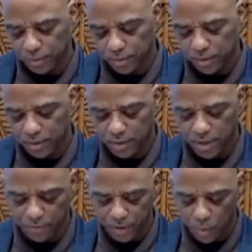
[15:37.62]
that
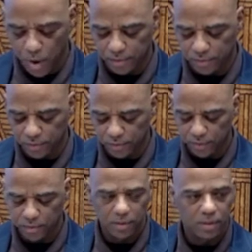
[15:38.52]
requests
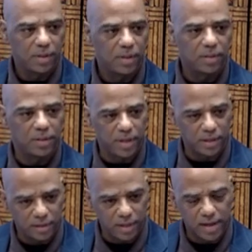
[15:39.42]
that they are
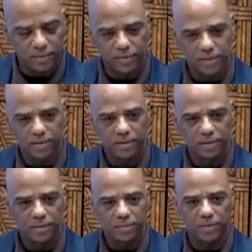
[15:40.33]
left
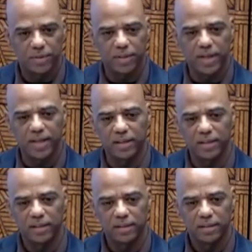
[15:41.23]
for the lady
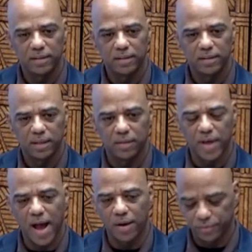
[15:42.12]
of the
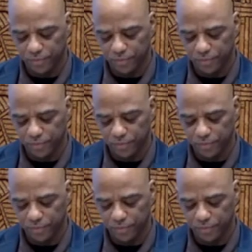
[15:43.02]
house.